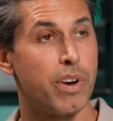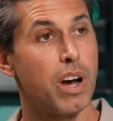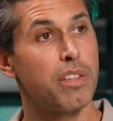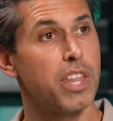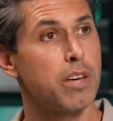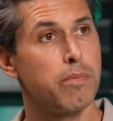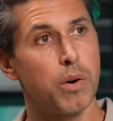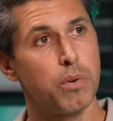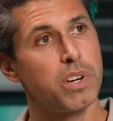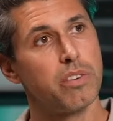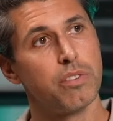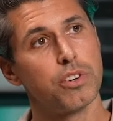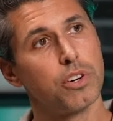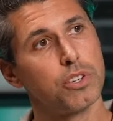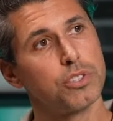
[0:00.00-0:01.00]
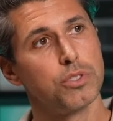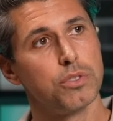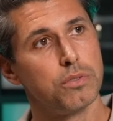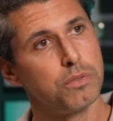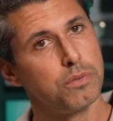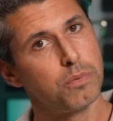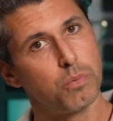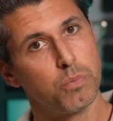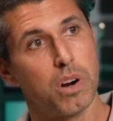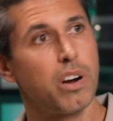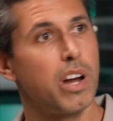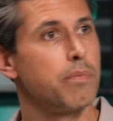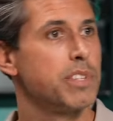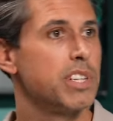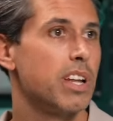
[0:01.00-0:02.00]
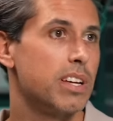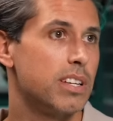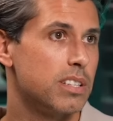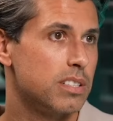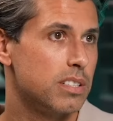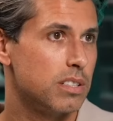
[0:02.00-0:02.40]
without them, I would never have got to where I am today.